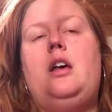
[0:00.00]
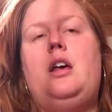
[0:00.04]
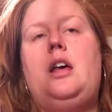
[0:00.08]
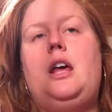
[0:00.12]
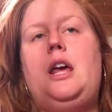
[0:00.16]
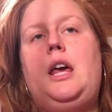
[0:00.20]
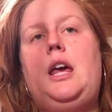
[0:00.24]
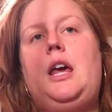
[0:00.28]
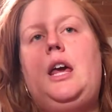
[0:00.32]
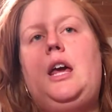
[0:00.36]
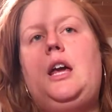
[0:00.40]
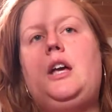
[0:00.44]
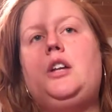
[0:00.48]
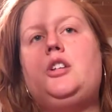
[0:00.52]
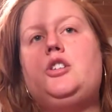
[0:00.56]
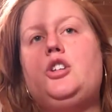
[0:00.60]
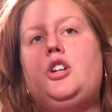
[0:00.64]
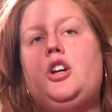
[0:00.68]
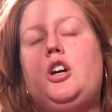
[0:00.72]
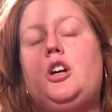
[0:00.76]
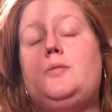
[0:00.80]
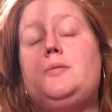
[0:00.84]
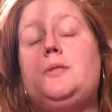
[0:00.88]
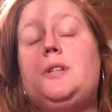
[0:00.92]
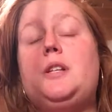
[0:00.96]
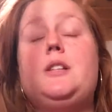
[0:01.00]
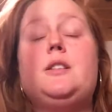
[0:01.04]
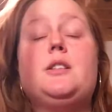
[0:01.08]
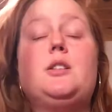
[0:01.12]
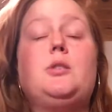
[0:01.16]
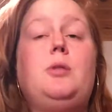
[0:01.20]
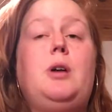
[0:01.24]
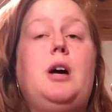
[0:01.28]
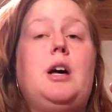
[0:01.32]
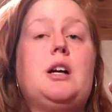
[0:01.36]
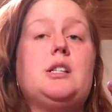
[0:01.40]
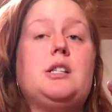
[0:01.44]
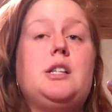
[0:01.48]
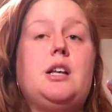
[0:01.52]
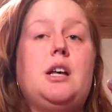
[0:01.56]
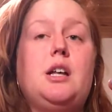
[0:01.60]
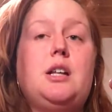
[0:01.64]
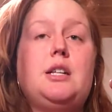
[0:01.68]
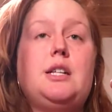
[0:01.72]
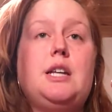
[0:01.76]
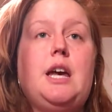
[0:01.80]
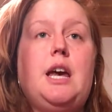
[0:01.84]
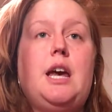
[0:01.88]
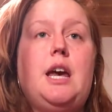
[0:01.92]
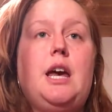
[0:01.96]
He chirps and squawks all
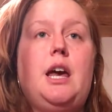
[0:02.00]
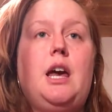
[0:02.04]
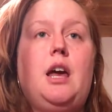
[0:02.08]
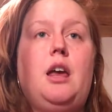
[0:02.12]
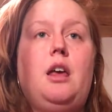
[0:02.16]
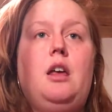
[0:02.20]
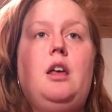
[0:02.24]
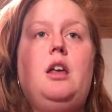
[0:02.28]
day